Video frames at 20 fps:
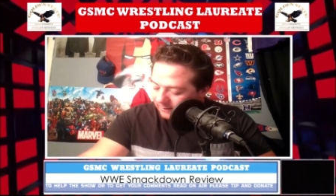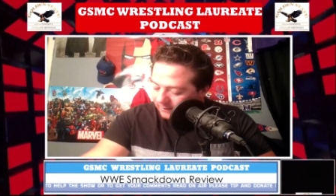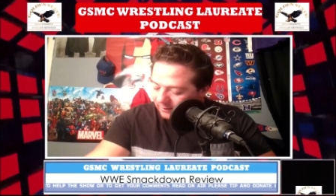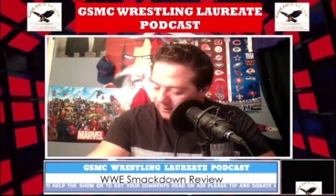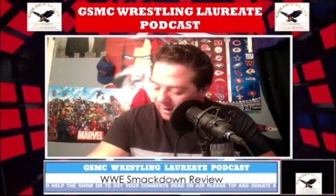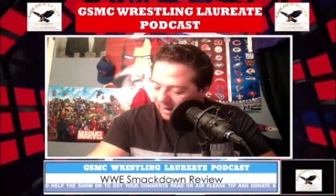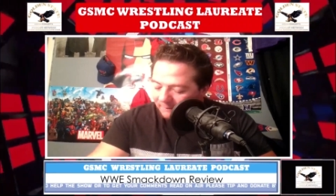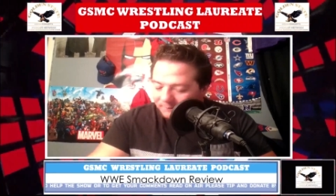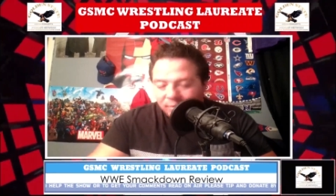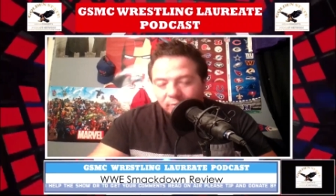You
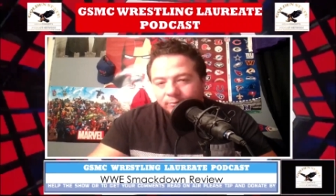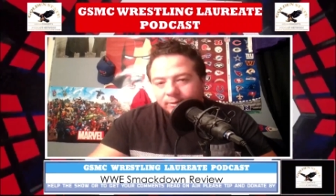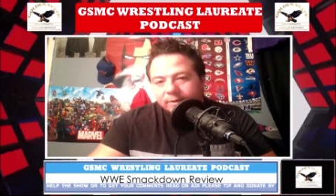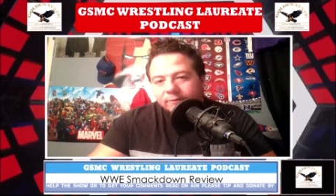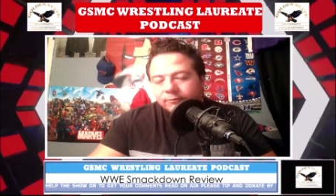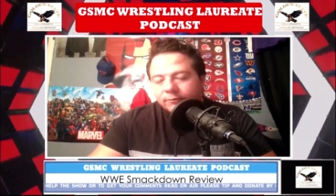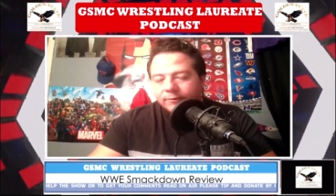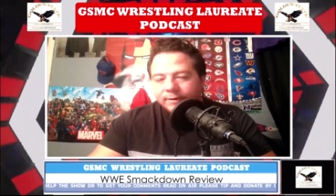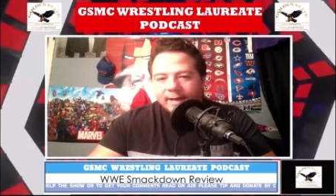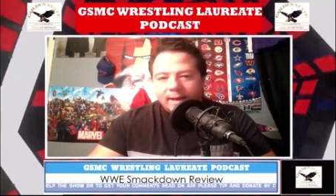know, I'm your
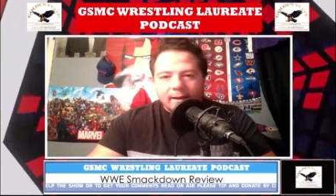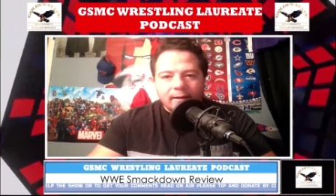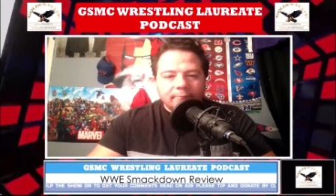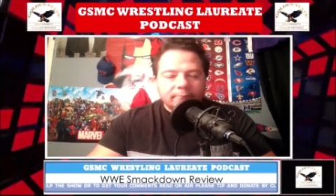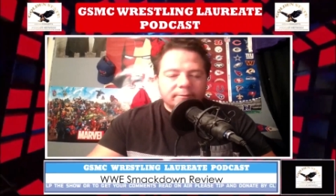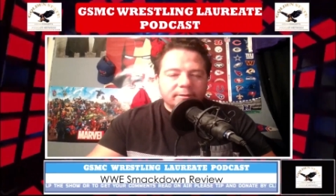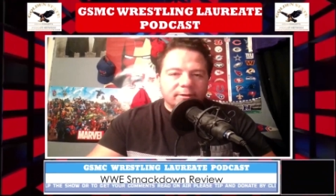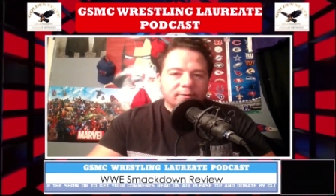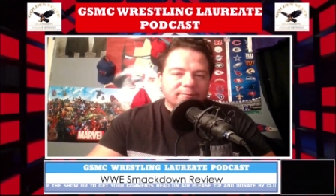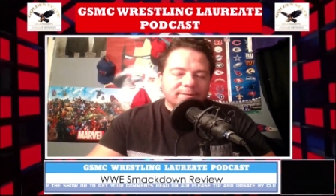equal
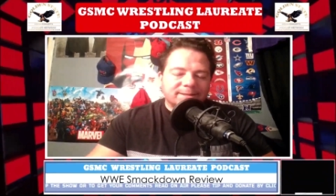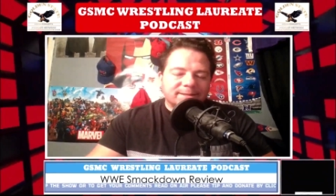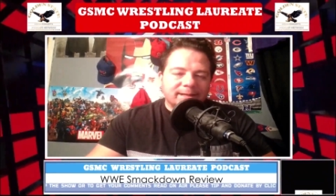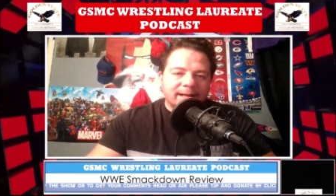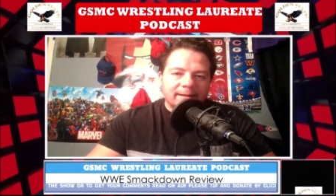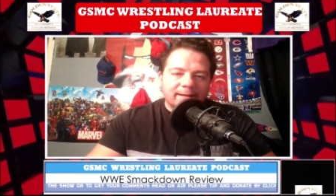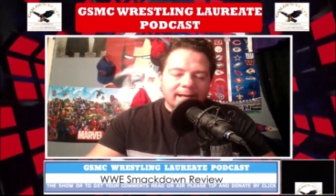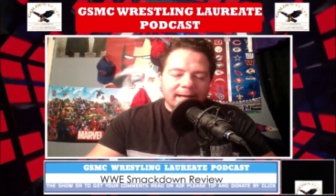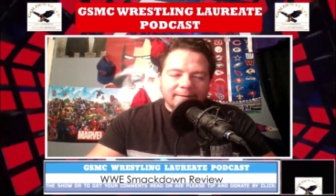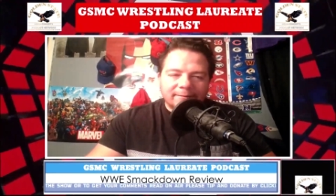now. You know, it's
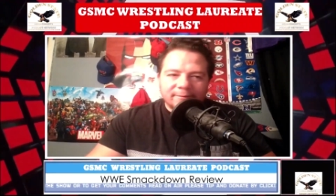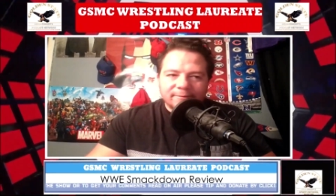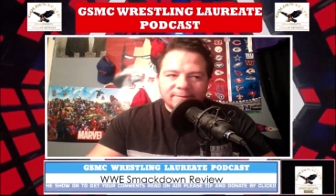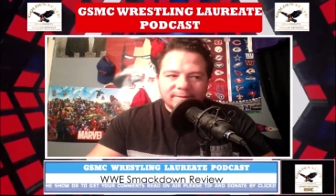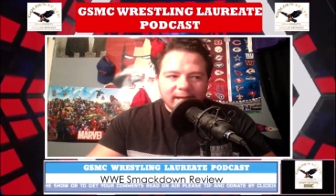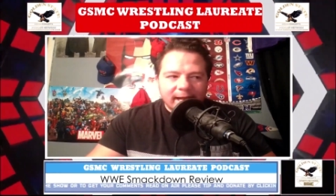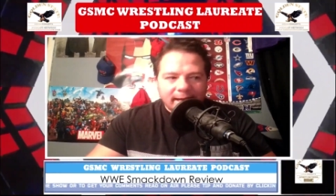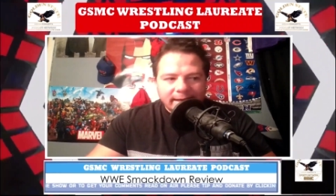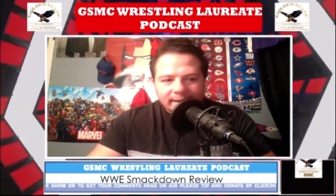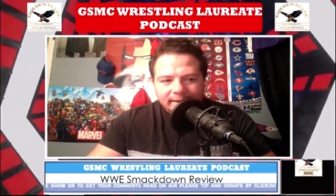not like
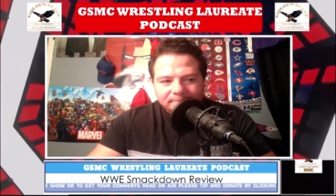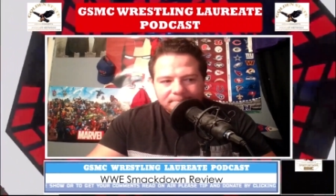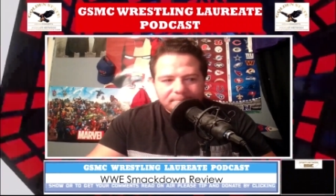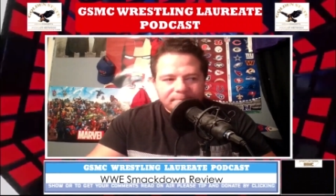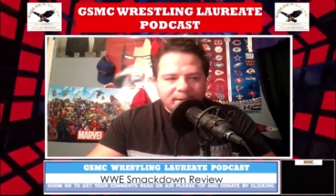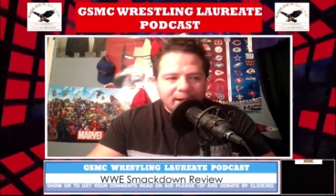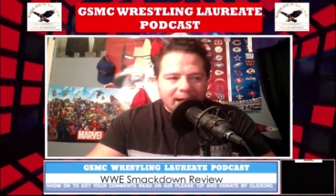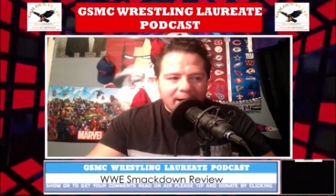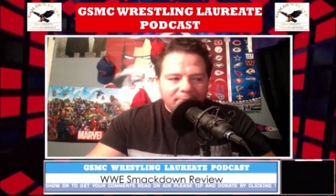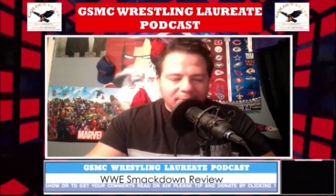there's any
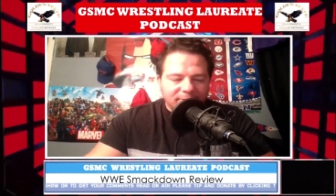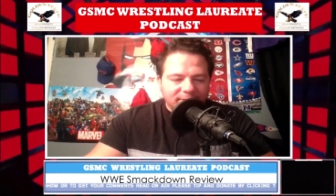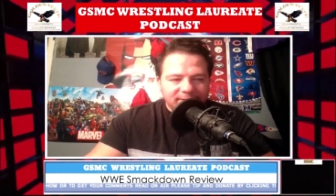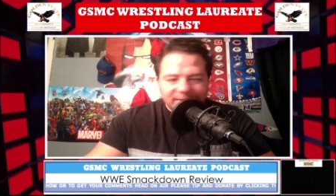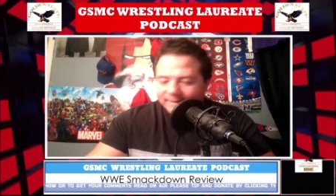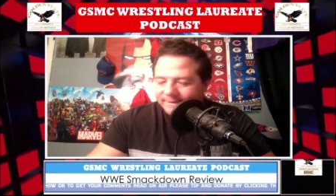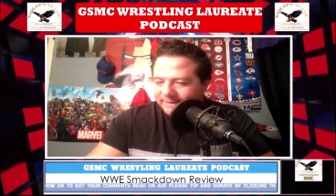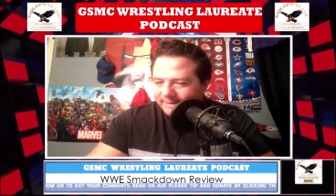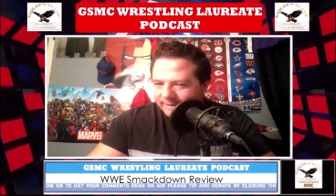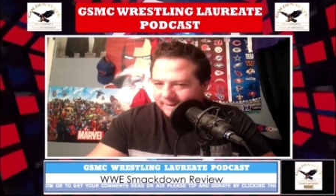power
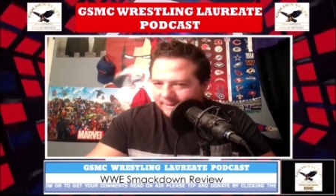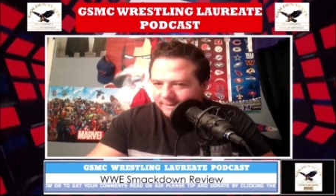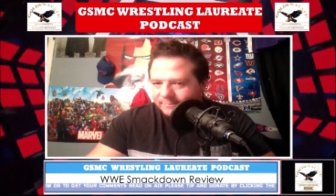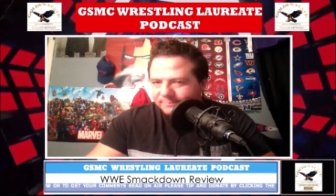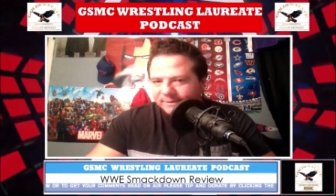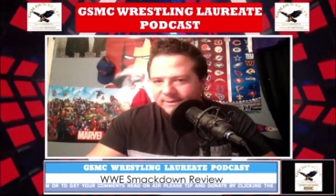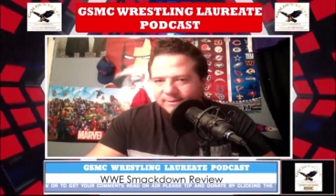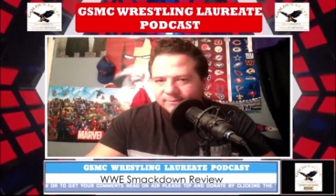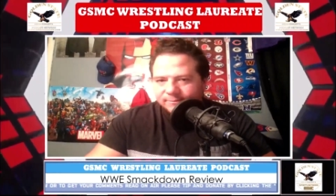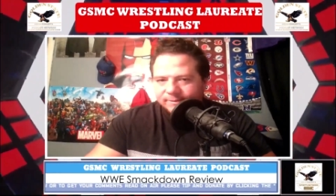distance
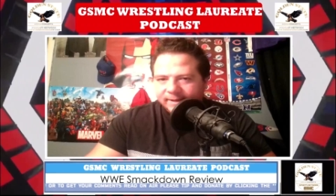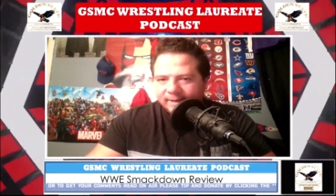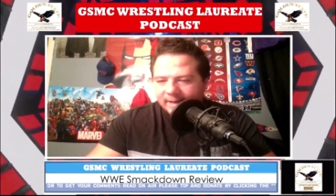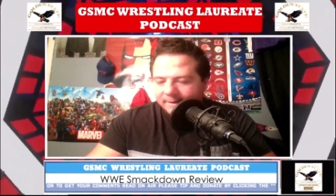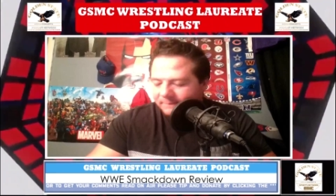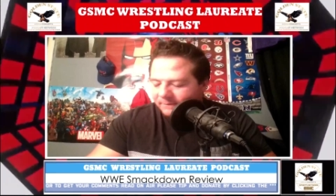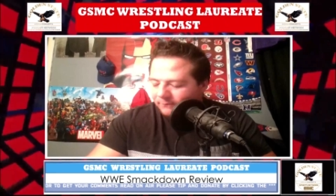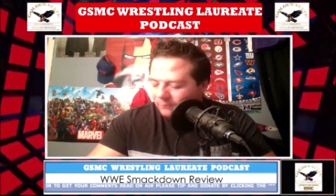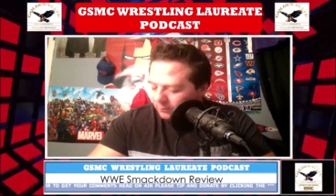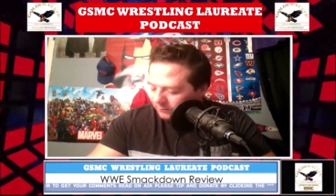between
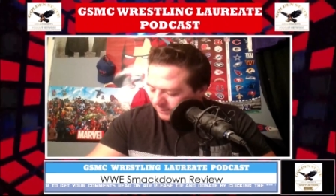him and